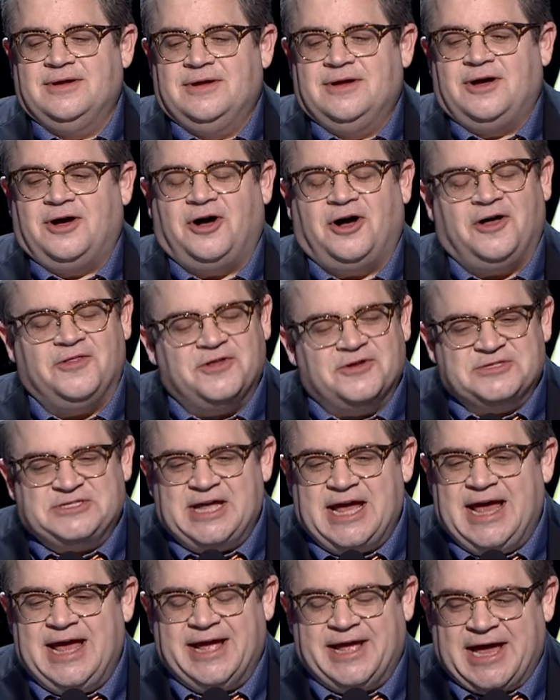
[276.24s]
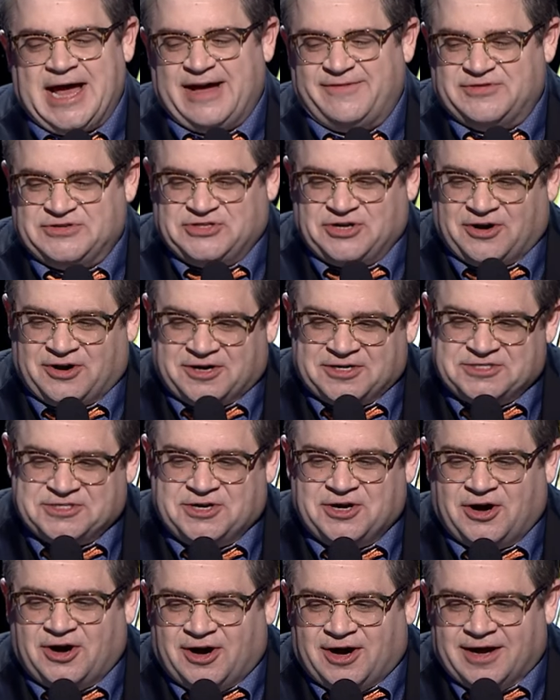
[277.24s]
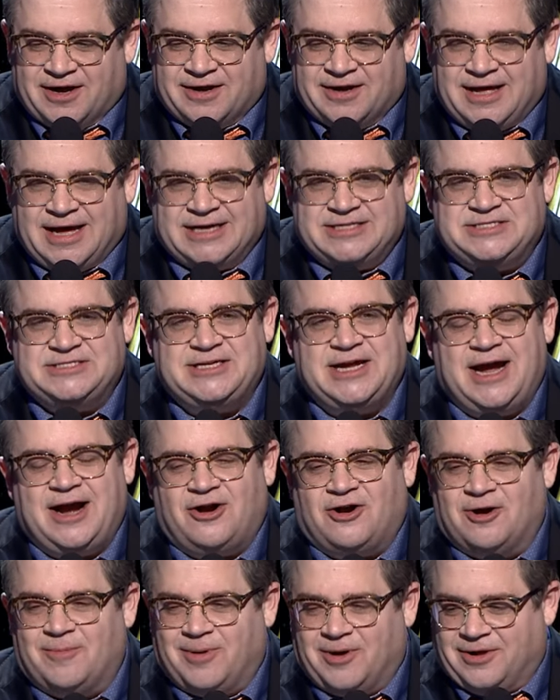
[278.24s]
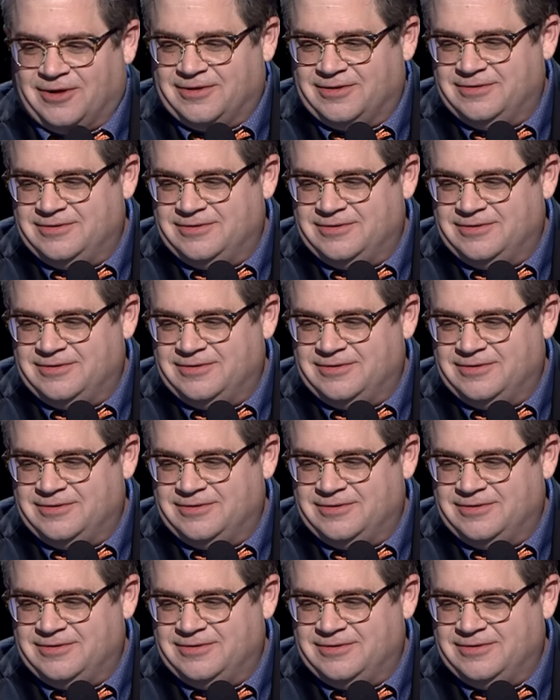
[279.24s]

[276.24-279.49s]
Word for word: all those egg avatars gone. That's terrible.